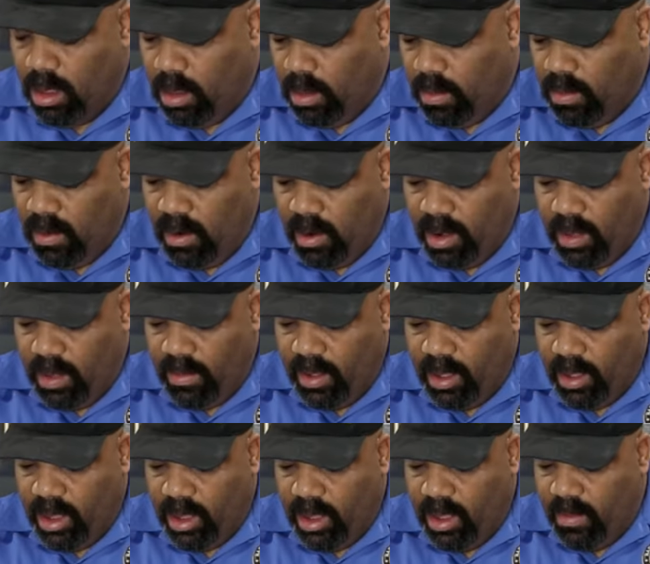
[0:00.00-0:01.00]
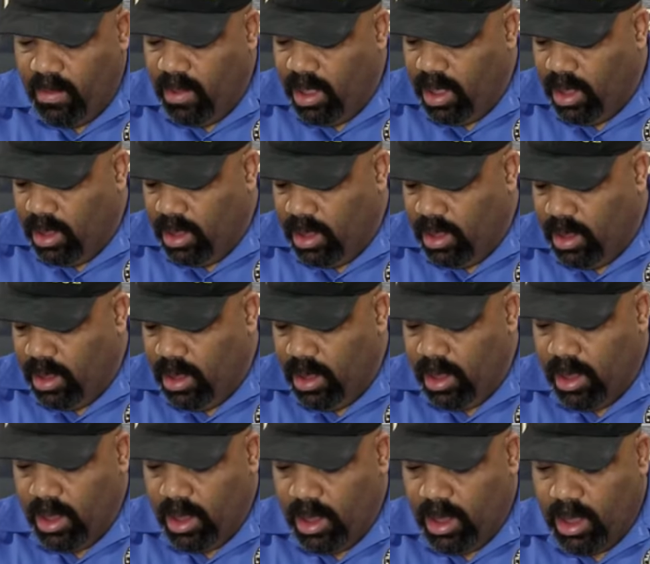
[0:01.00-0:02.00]
Turn up just a little bit.
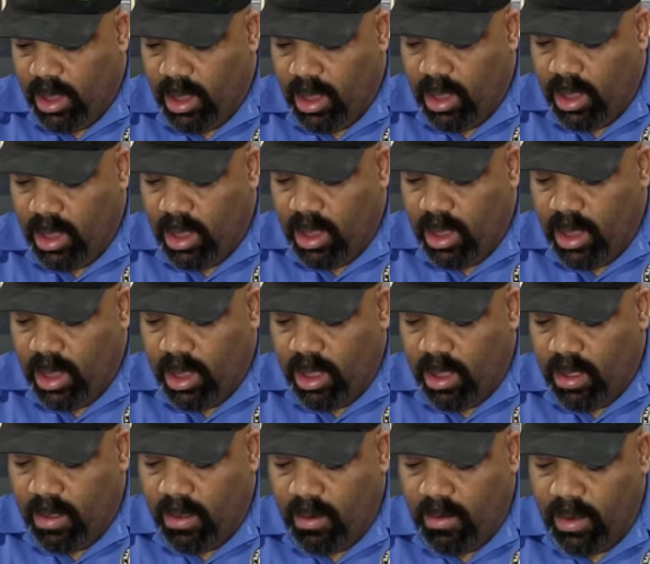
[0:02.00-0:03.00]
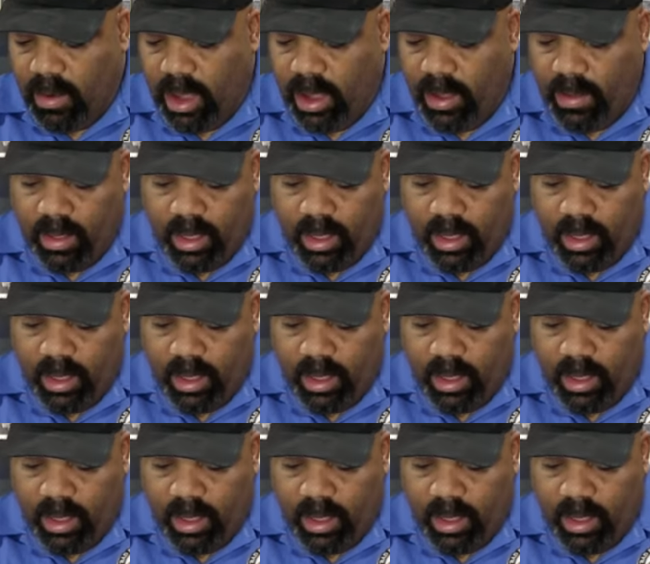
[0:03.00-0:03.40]
All right.